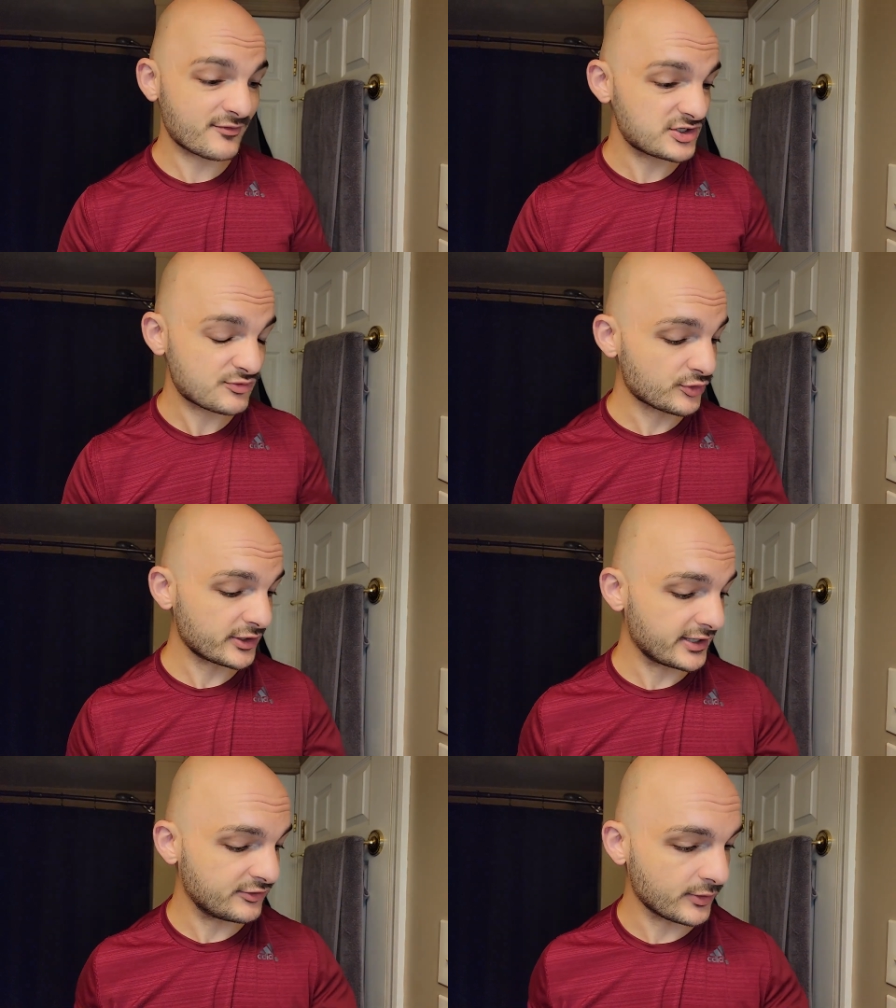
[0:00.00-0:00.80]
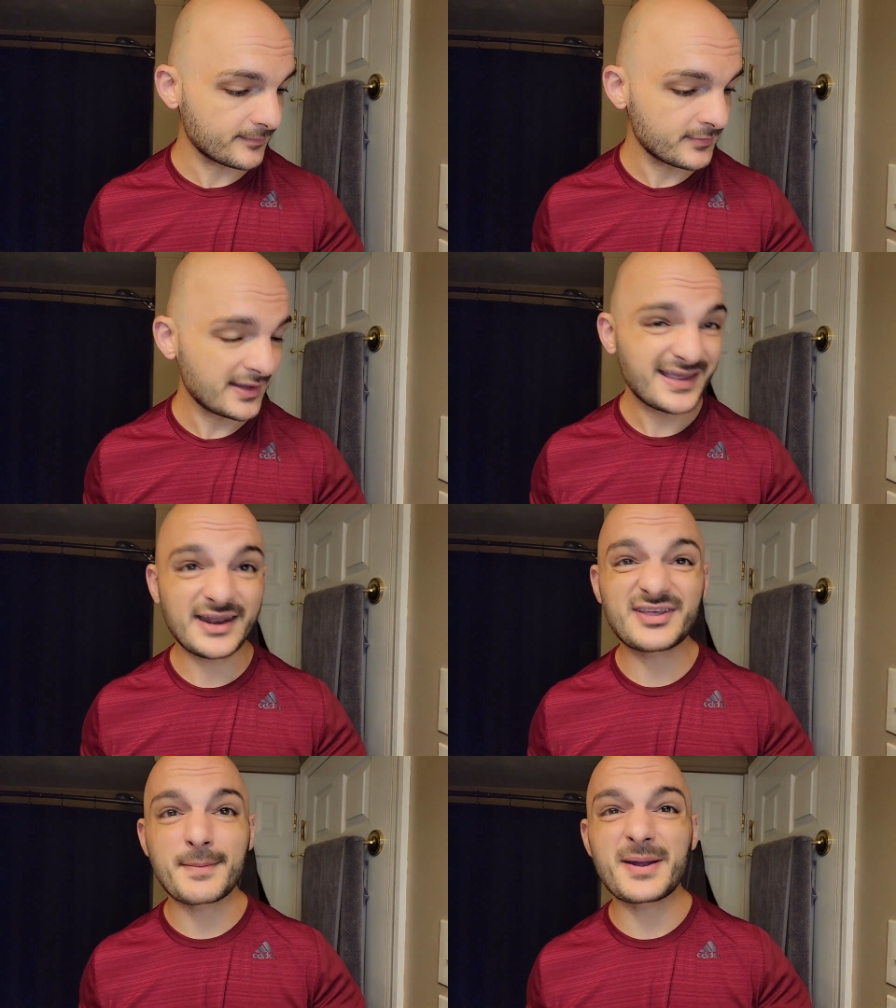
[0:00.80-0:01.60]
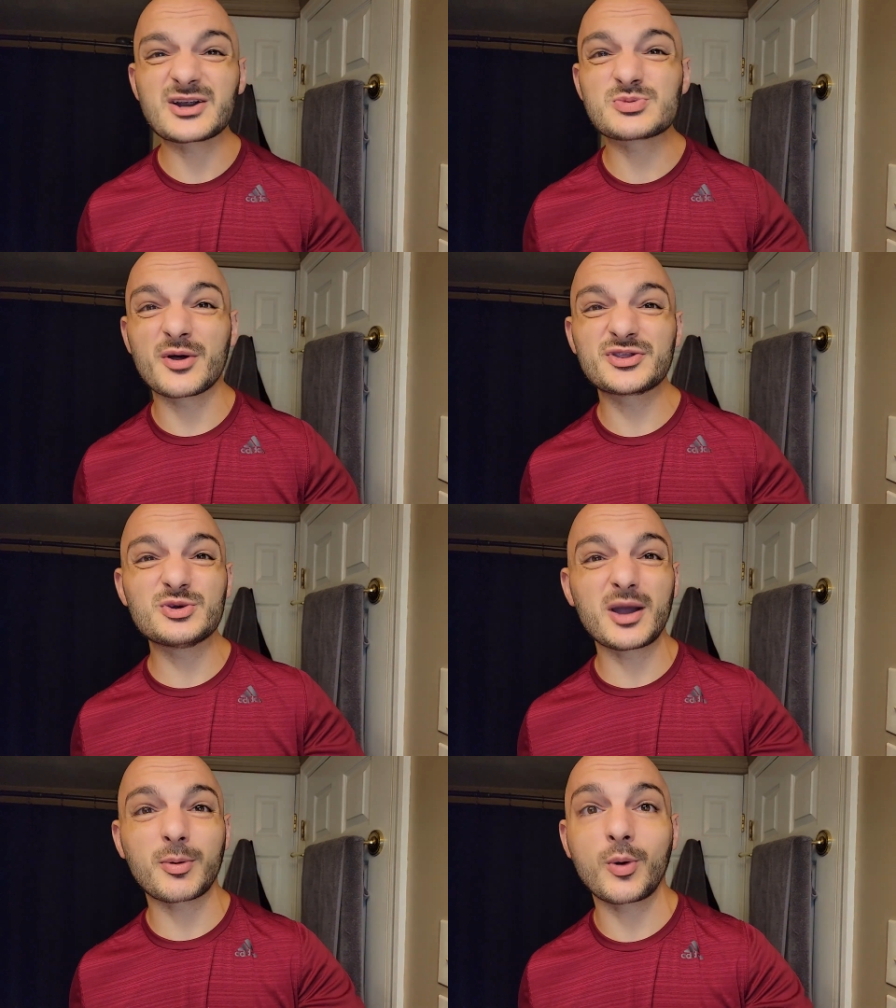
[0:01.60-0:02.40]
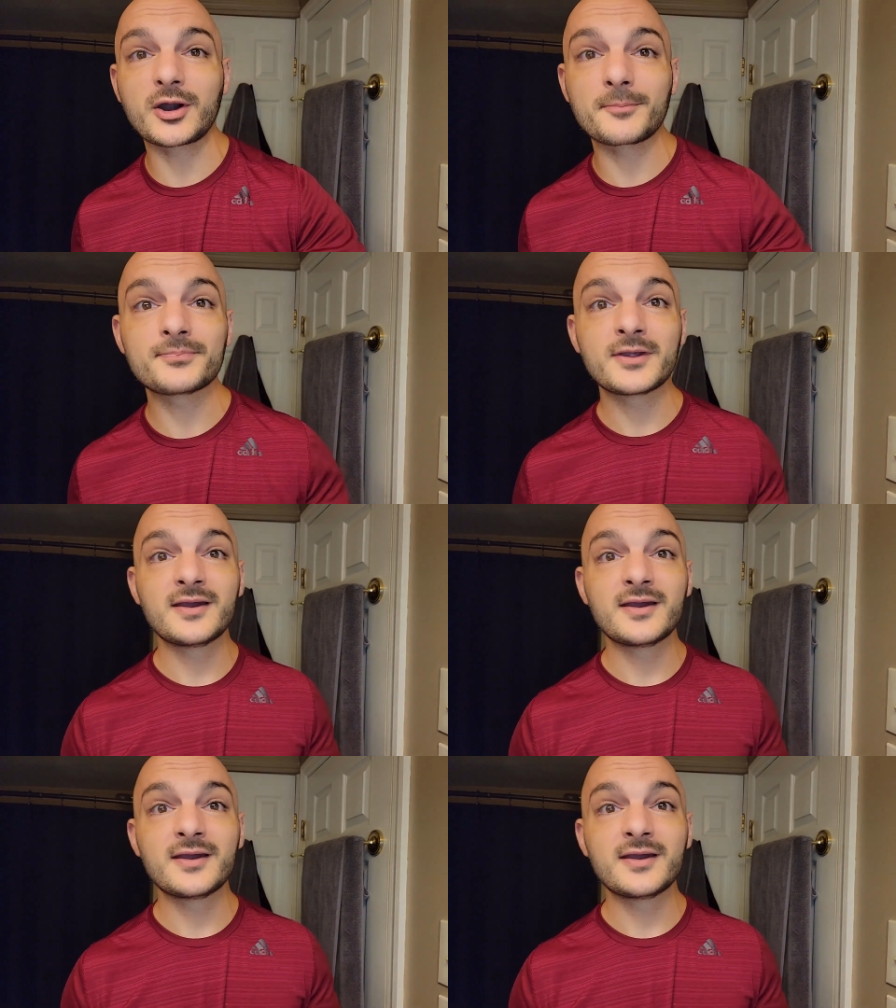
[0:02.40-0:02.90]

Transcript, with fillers: I'm just really into it. And I think it pairs well with cucumber water.